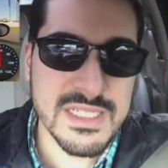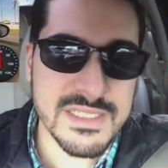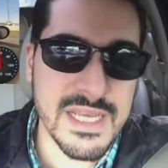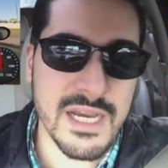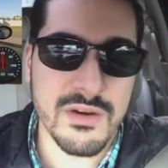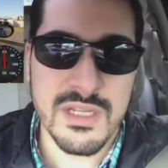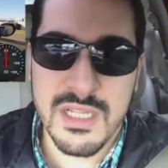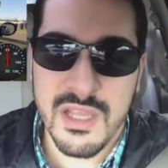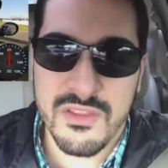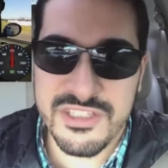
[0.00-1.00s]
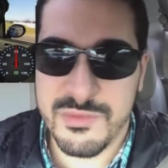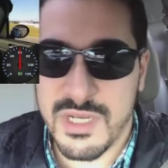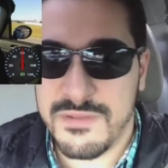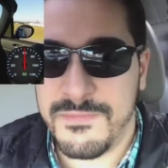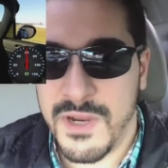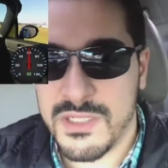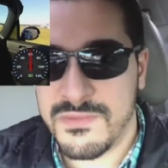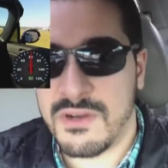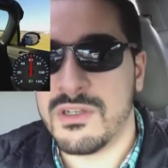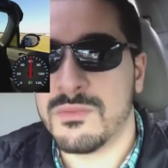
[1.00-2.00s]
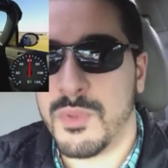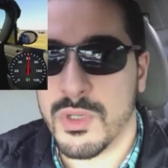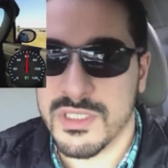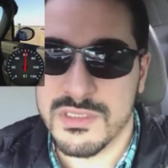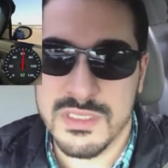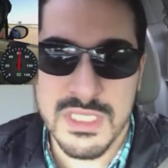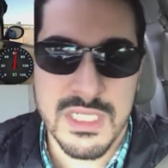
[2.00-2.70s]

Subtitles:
Now, this one I find very important.